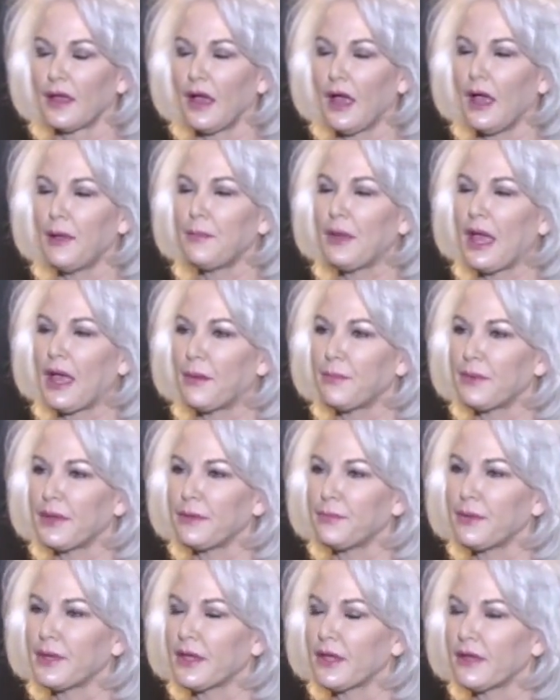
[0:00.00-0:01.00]
I'm
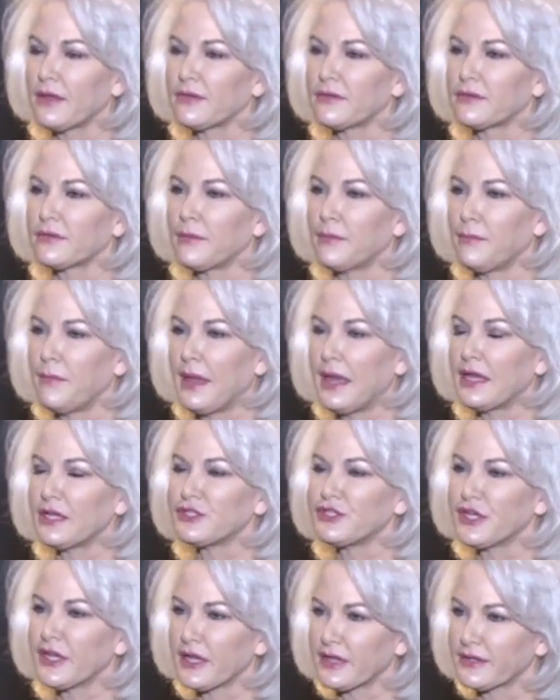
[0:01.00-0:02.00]
happy because
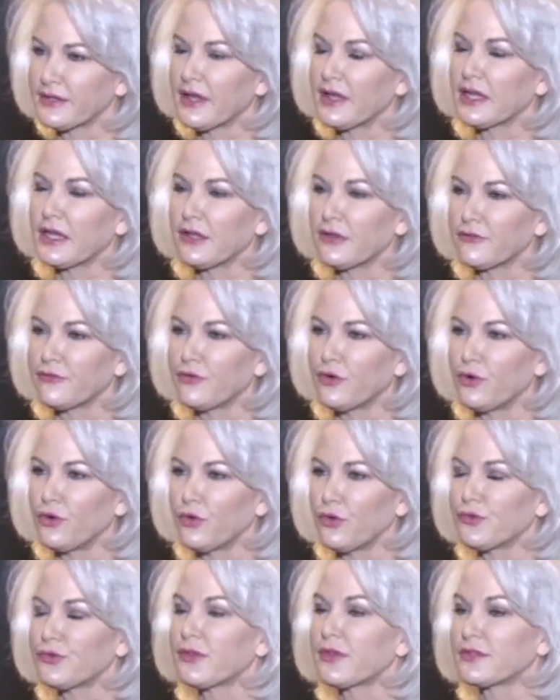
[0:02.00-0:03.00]
managing and taking photos